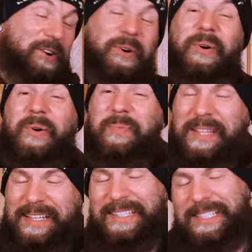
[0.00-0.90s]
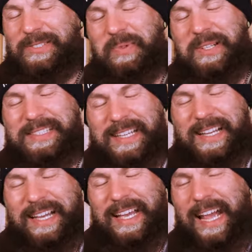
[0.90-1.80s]
hope that this was
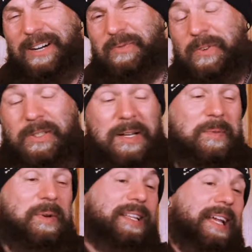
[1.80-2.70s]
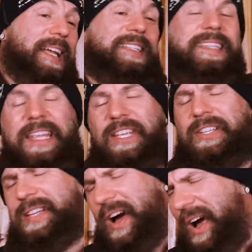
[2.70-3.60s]
helpful. We're gonna continue
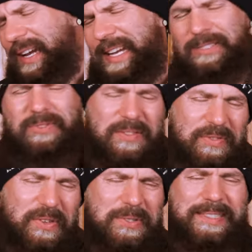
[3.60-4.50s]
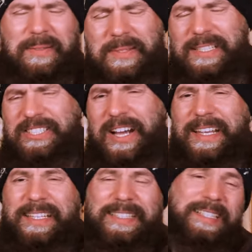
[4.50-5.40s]
talk and review some of the
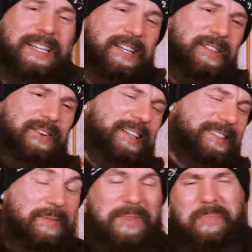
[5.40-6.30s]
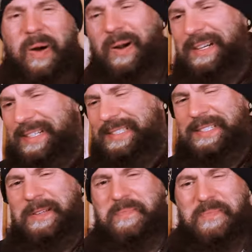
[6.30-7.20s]
jackets, look at some of the
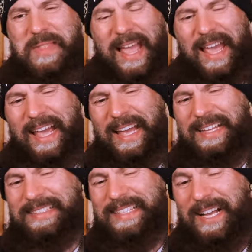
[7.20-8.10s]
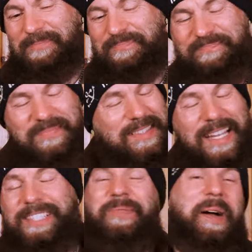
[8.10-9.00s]
parkas, and
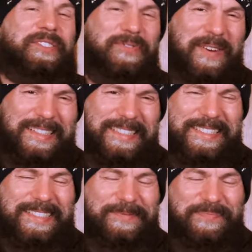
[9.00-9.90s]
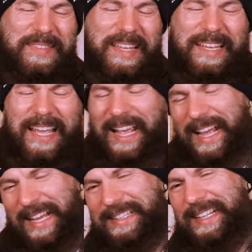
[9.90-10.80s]
thanks so much, friends,
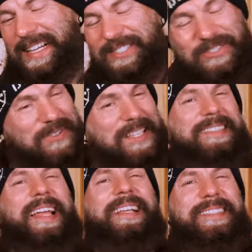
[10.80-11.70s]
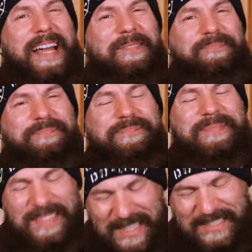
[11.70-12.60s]
and join us next time.
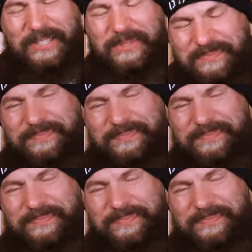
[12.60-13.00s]
Thank you.